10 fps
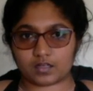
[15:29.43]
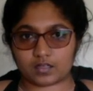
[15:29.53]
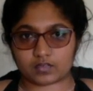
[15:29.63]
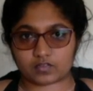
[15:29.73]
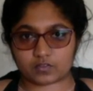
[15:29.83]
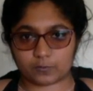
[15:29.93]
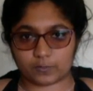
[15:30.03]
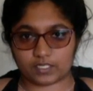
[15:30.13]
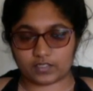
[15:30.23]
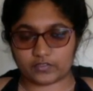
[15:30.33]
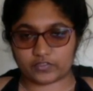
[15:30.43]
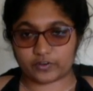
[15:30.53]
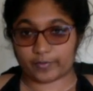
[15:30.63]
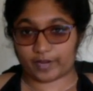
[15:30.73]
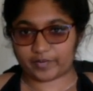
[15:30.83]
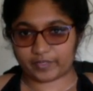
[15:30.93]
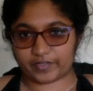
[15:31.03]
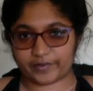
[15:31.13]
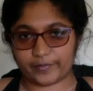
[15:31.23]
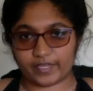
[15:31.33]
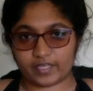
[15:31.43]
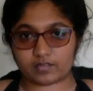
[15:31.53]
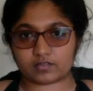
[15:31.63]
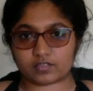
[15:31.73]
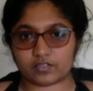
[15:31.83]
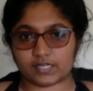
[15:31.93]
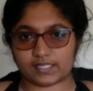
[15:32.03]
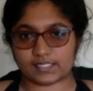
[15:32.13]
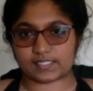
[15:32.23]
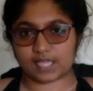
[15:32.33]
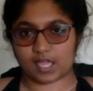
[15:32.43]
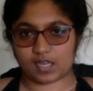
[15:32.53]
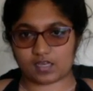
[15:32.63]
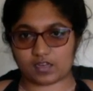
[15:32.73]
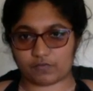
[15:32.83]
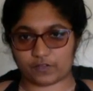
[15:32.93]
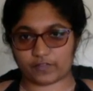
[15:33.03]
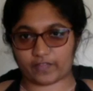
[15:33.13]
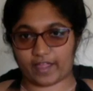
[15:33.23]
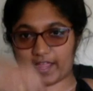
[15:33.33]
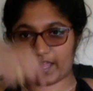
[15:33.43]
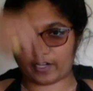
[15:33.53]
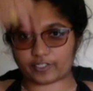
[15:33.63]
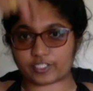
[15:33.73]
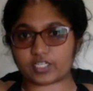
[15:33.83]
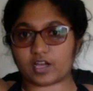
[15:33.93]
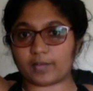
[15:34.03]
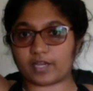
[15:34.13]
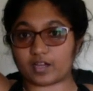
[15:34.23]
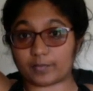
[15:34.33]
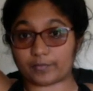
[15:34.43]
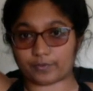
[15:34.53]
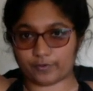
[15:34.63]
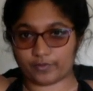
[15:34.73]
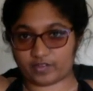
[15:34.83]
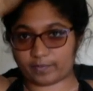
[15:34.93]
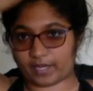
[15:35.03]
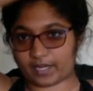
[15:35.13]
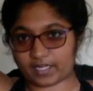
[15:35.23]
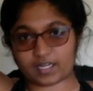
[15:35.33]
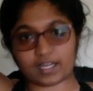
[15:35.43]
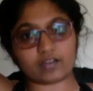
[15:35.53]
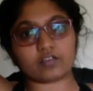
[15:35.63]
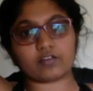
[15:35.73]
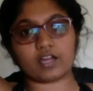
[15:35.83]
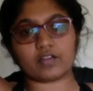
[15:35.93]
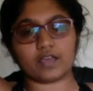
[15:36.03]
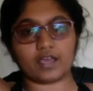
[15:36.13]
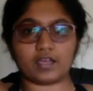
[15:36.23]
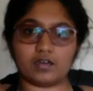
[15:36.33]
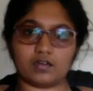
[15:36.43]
Squeeze your bottom a little bit so you can send and feel that energy coming up through the spine and out of the crown of the head.